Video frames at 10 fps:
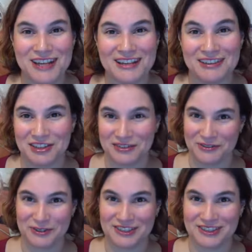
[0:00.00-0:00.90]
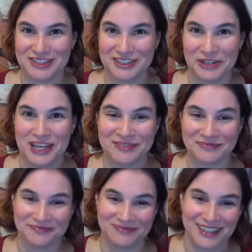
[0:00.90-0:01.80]
and I look forward to seeing you again.
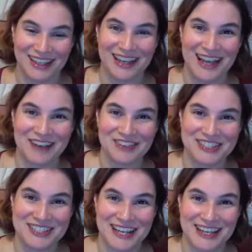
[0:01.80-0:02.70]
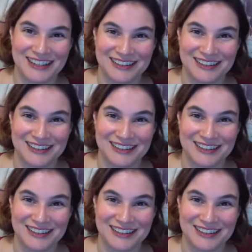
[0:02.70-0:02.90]
Have a good day.